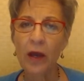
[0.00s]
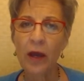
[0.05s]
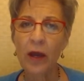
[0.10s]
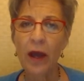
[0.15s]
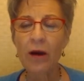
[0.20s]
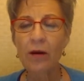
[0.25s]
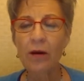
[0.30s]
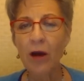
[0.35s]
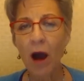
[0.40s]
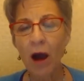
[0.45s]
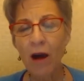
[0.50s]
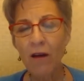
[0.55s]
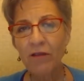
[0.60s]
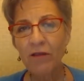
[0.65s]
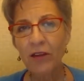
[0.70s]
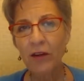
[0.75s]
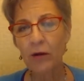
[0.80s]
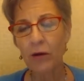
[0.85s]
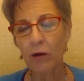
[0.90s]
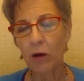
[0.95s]
How
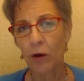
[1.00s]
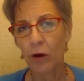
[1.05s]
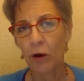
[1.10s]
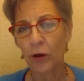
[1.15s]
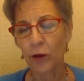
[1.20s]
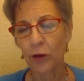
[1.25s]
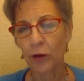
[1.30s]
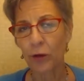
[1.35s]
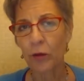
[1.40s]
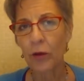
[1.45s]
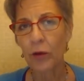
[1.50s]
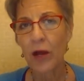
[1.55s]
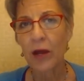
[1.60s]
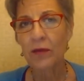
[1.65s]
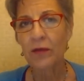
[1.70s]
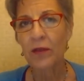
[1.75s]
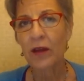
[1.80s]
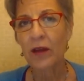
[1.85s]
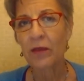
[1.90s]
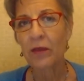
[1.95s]
confident are you
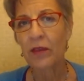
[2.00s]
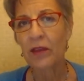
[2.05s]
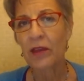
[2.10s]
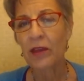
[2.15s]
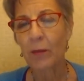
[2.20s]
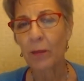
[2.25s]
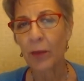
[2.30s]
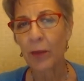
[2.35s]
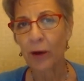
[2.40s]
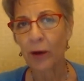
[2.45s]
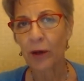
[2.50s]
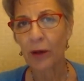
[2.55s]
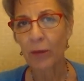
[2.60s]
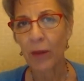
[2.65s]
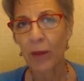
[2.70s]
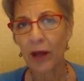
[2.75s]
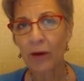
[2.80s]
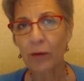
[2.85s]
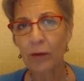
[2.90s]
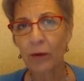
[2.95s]
that the American
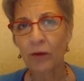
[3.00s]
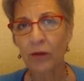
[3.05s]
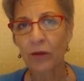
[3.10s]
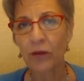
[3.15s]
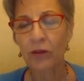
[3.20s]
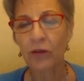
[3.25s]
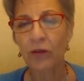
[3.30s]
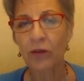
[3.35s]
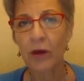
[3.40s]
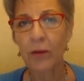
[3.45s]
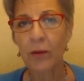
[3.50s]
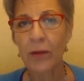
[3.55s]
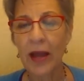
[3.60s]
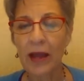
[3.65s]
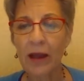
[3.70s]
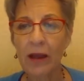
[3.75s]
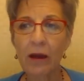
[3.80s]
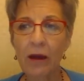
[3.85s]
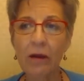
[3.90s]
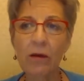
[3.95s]
medical system
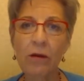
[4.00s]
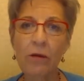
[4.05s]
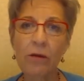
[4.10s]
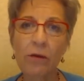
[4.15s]
and